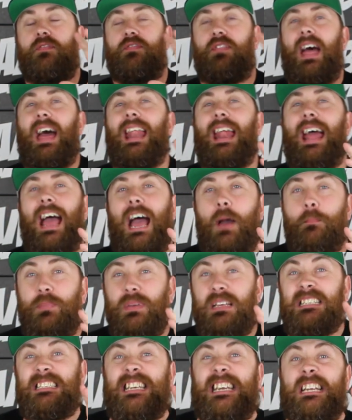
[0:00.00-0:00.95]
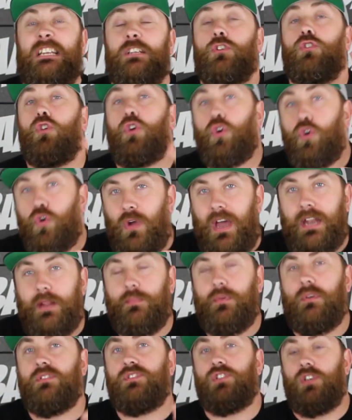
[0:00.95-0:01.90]
That app is
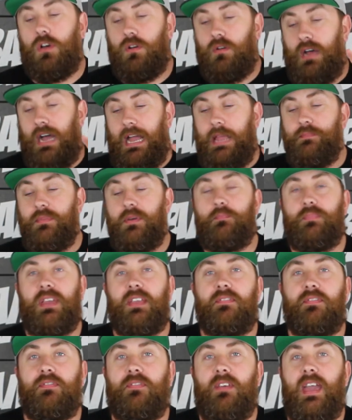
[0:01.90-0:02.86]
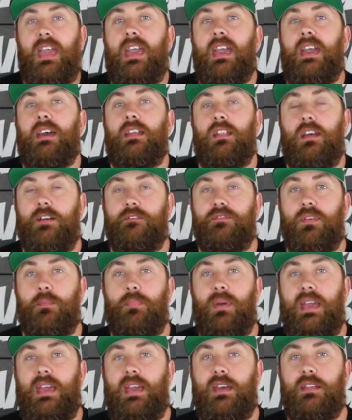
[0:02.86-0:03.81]
incredible. So I'm a big fan of the
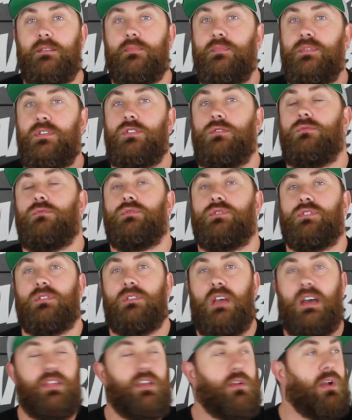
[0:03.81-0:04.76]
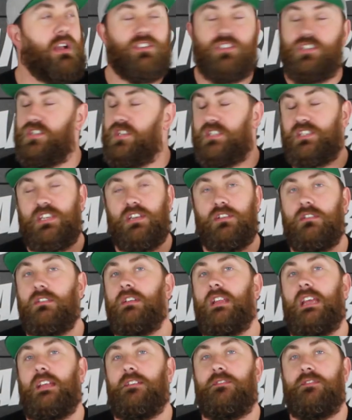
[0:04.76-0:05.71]
band Muse. Uh, they were actually just here
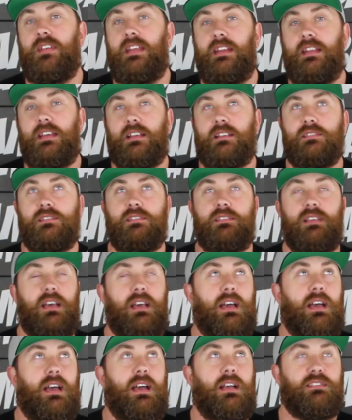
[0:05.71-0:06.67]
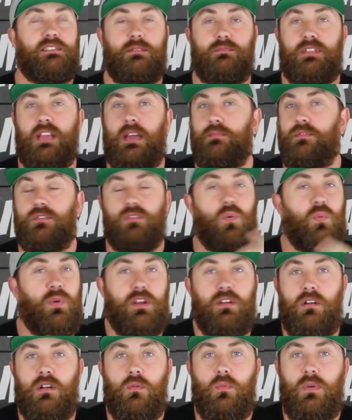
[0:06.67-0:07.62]
in, in Phoenix uh, sometime during the
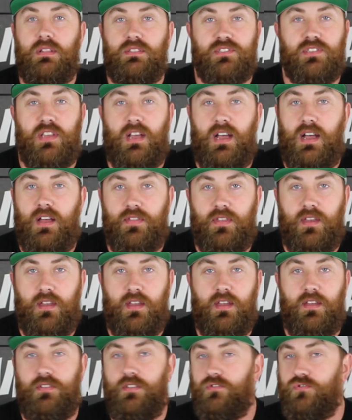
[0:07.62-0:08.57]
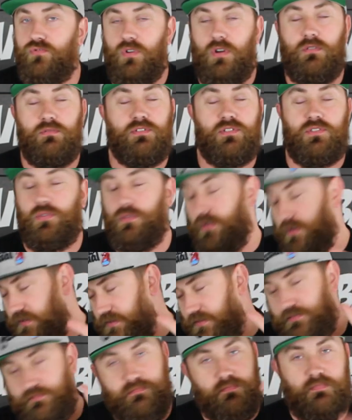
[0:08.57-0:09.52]
winter and went and saw the, the drones tour.
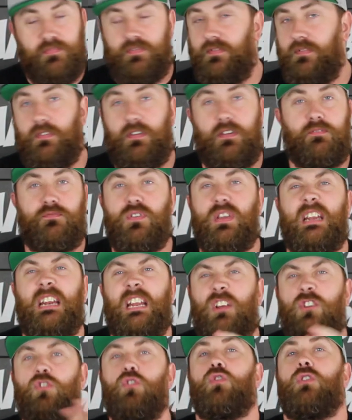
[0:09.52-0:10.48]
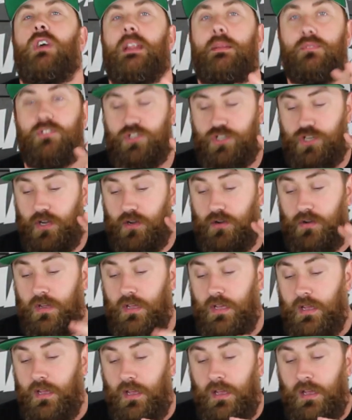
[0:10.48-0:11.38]
It's freaking incredible show.